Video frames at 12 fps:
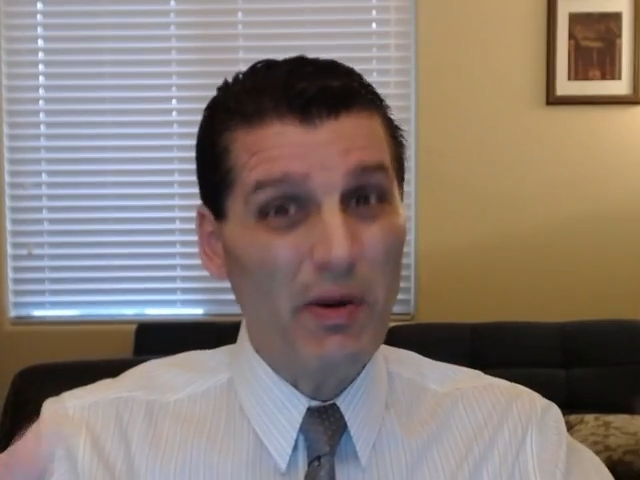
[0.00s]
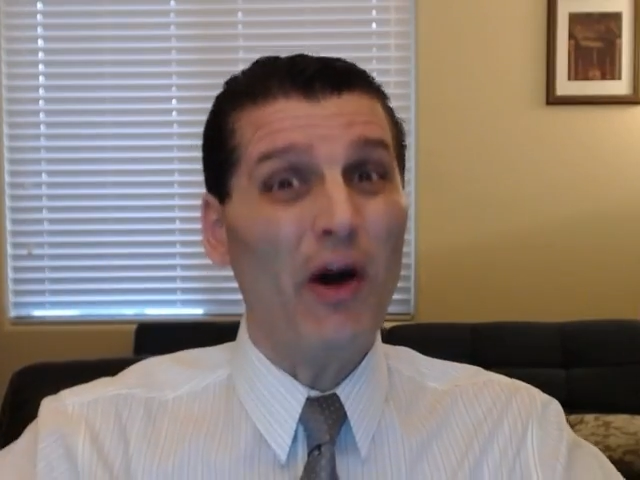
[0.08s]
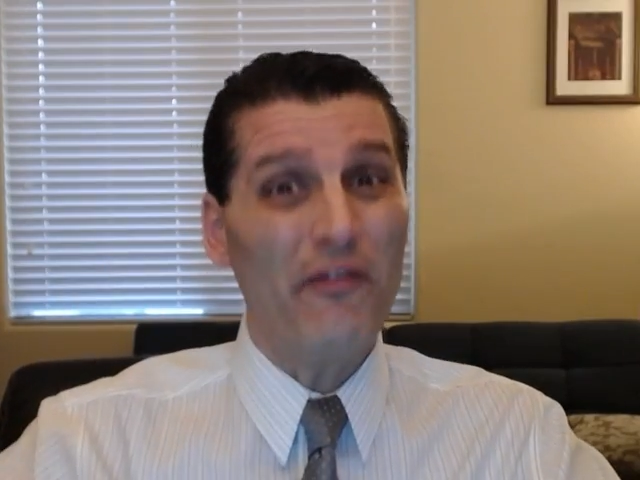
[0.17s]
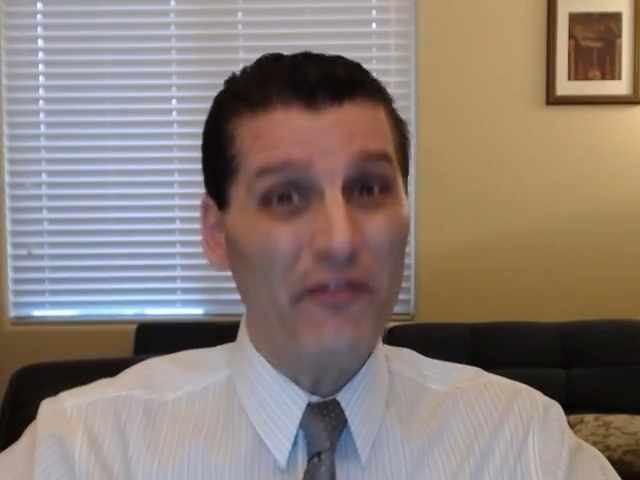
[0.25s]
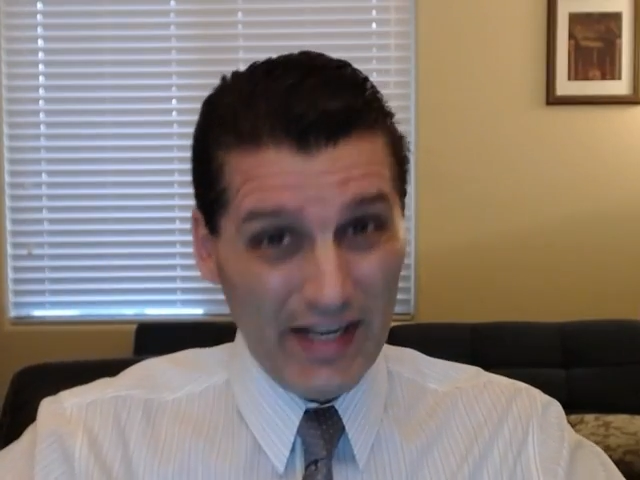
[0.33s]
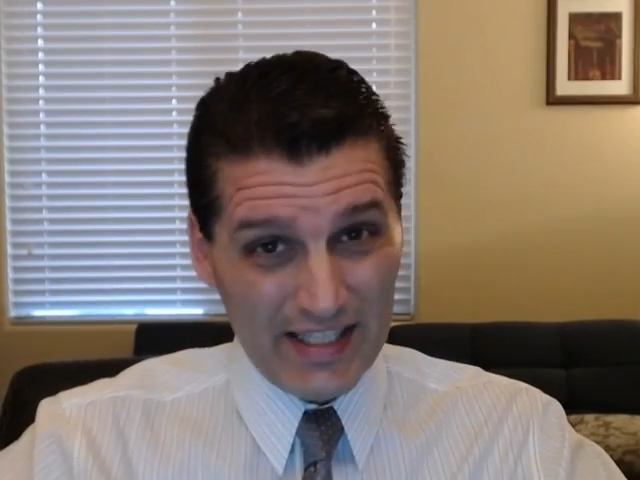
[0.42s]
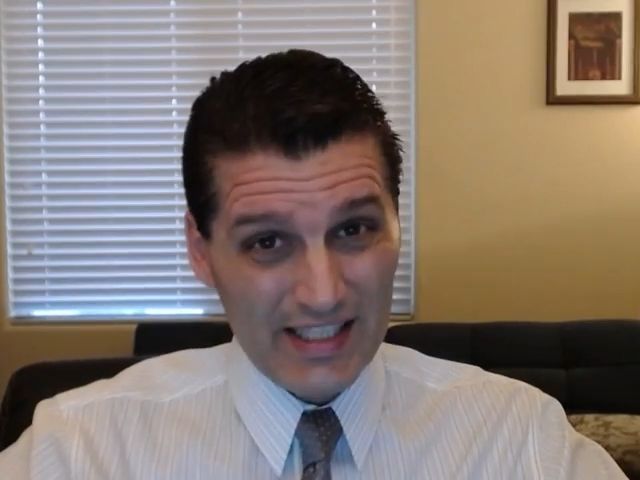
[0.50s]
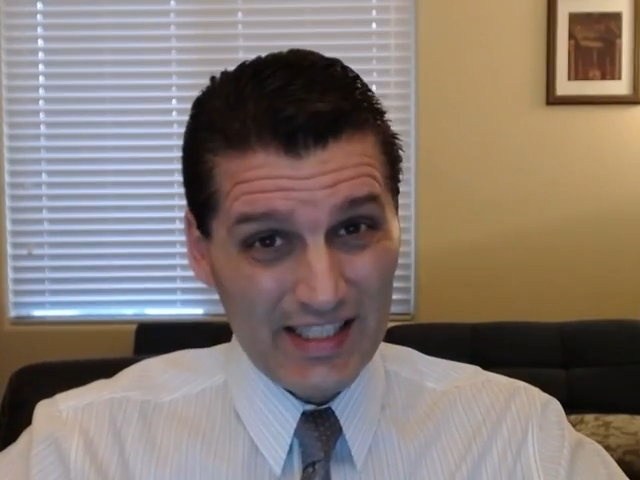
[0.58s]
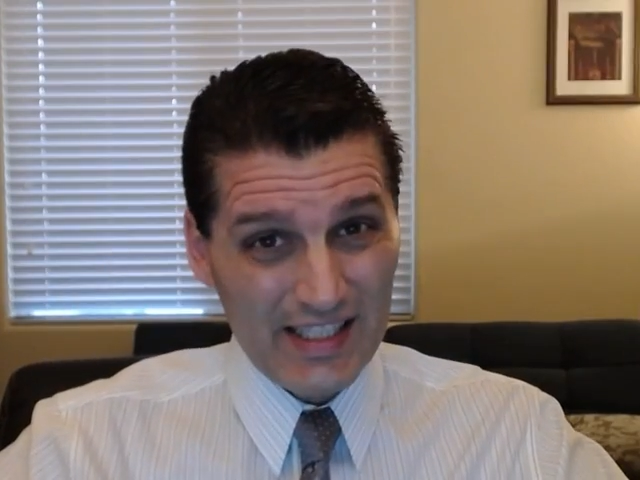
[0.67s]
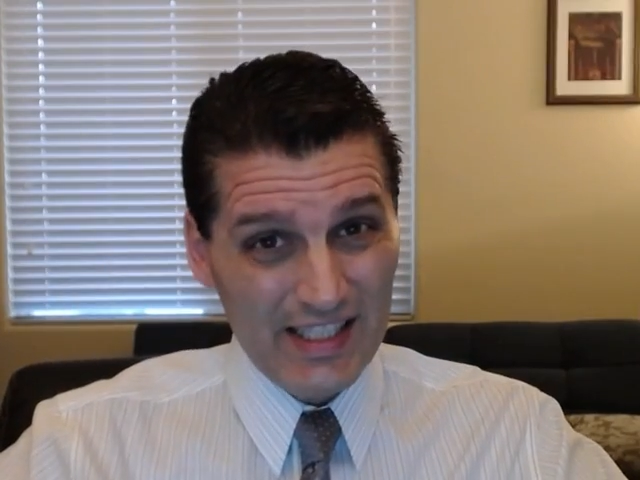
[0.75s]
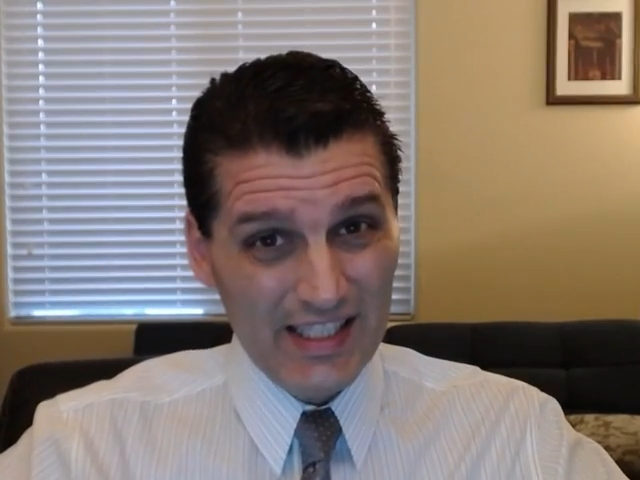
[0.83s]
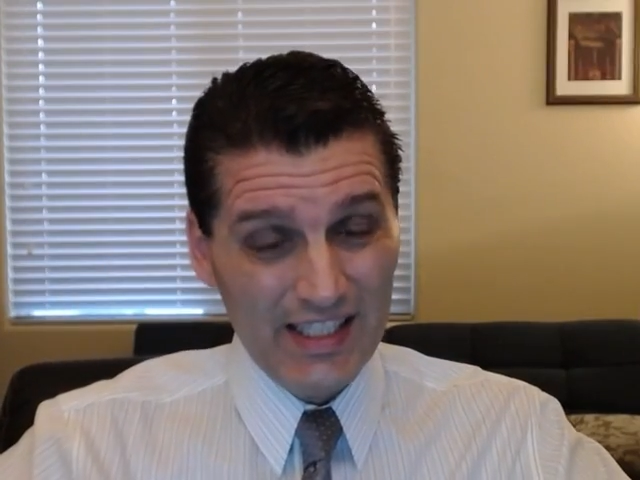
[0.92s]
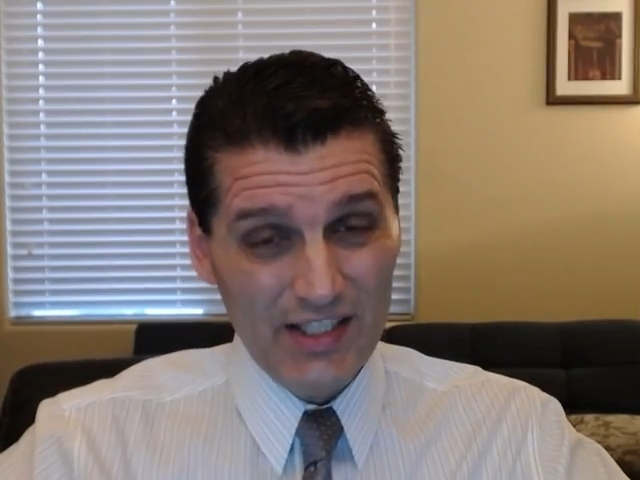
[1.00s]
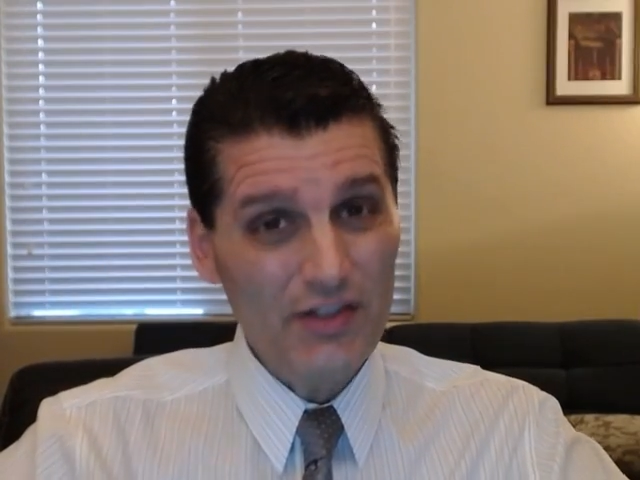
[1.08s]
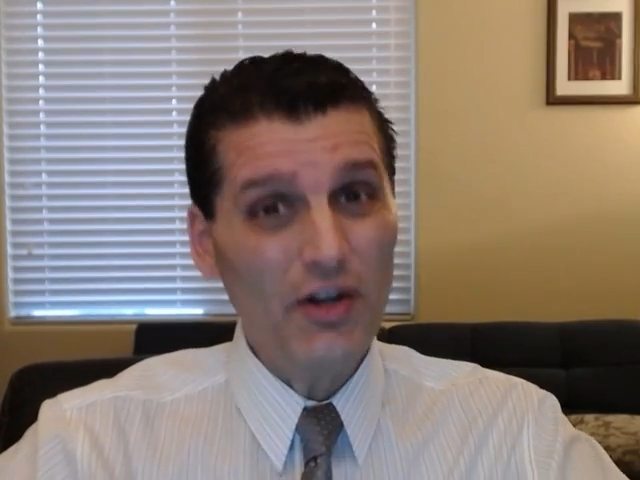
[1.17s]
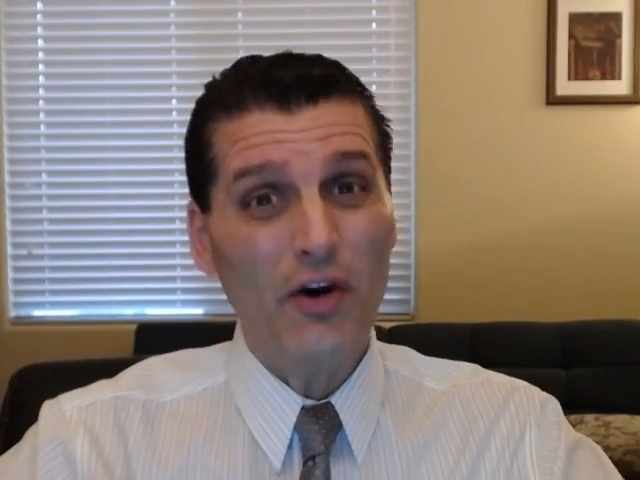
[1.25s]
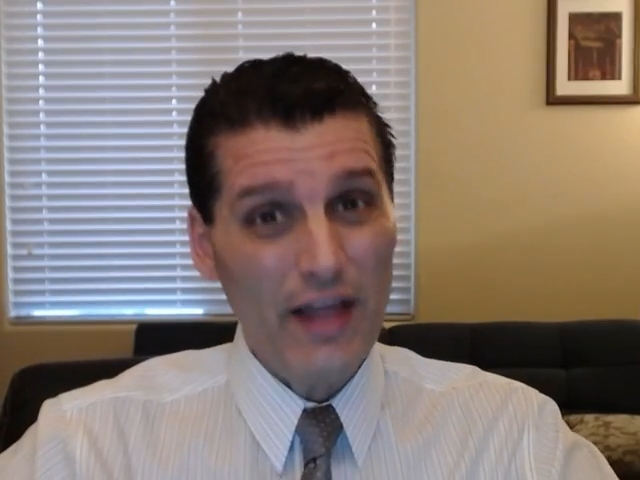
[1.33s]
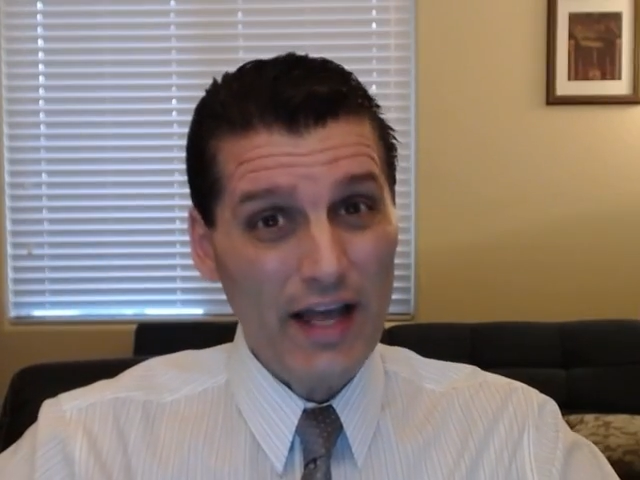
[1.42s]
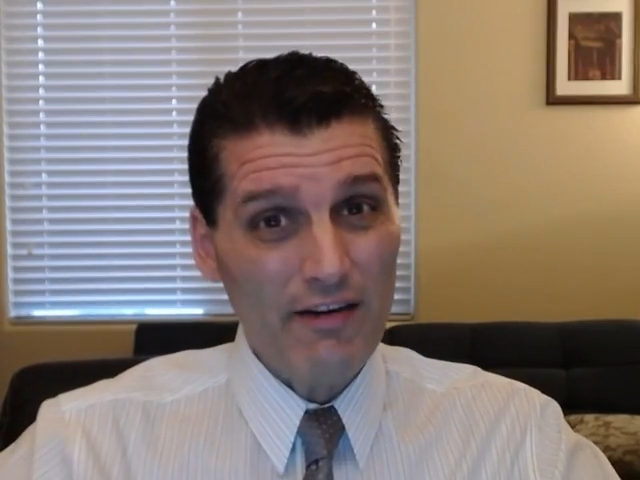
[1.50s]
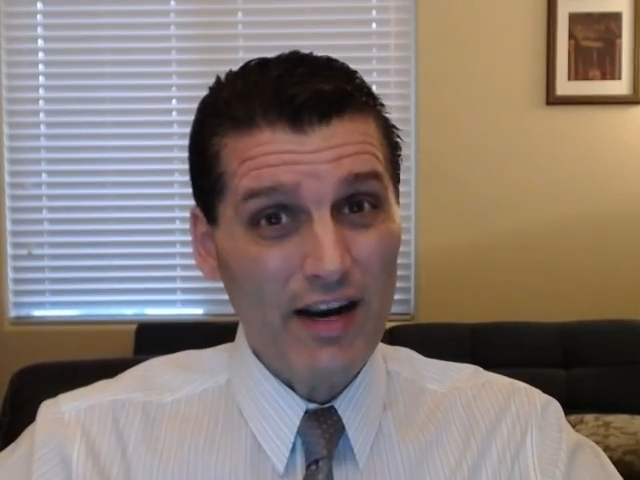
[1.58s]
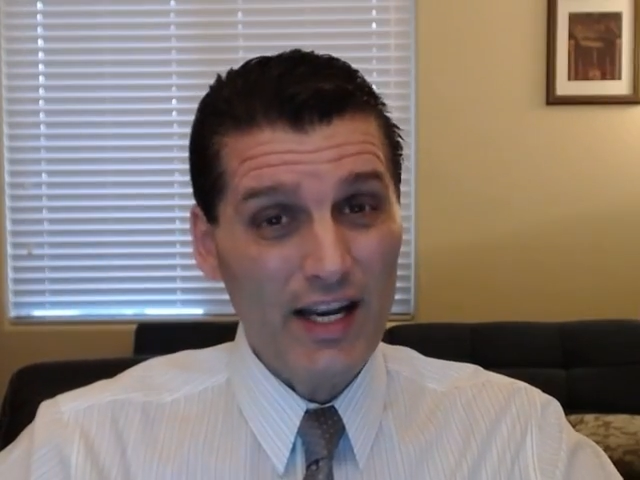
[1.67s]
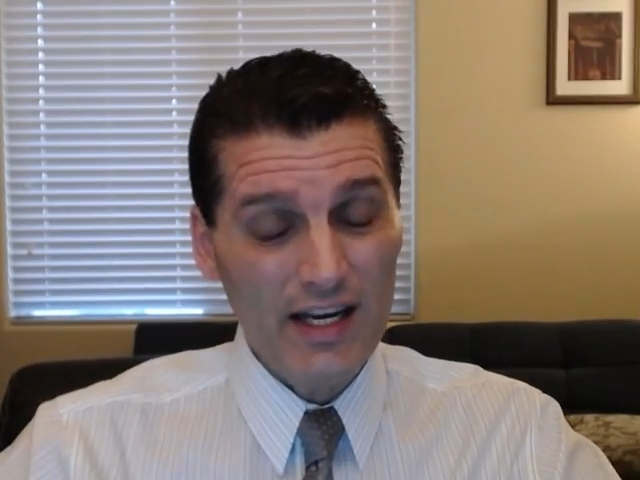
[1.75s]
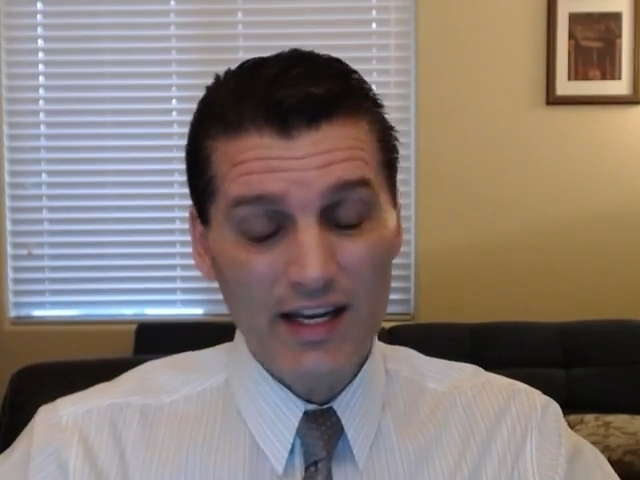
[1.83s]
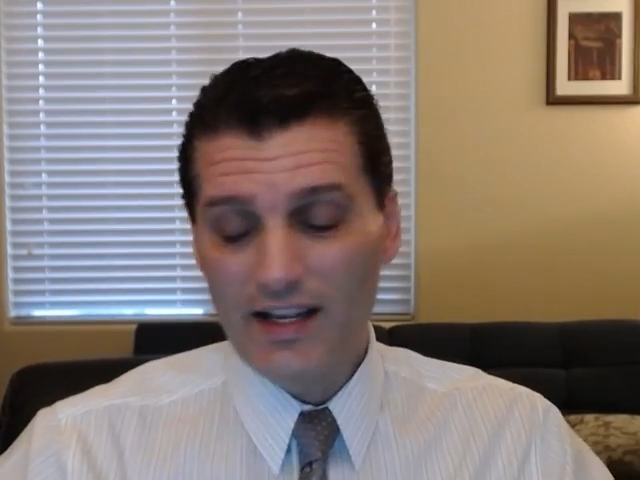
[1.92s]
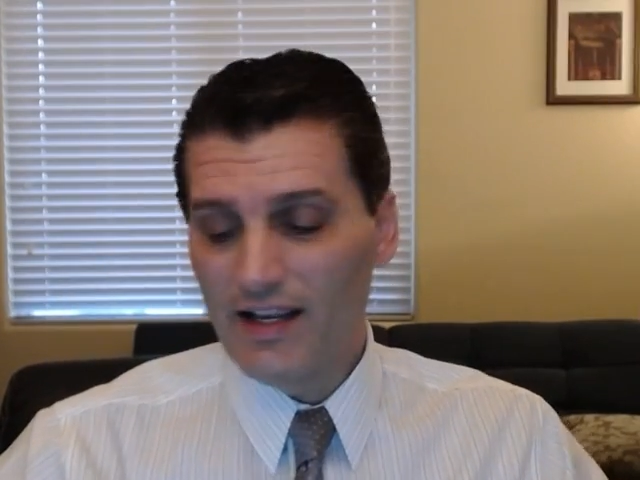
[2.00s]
perfect. You know that, right?